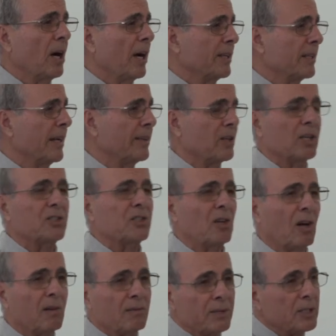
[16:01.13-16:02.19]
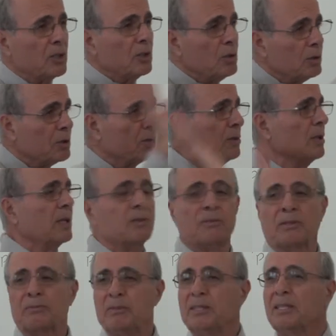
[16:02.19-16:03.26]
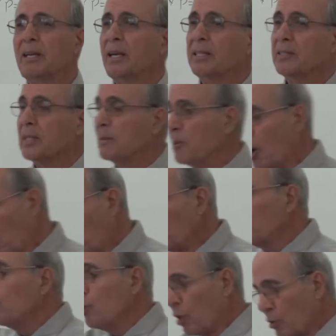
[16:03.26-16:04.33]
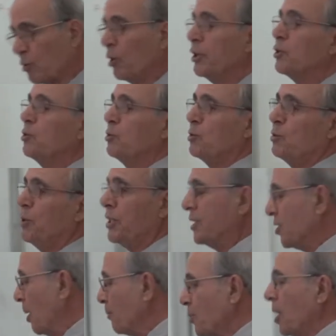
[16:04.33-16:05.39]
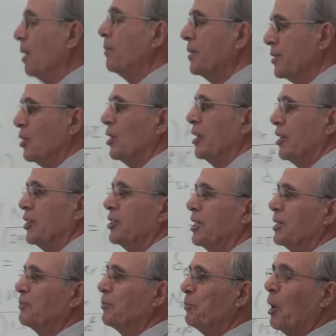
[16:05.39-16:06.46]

I cannot solve it. You shouldn't make an attempt, although you are going to do it sometime or another.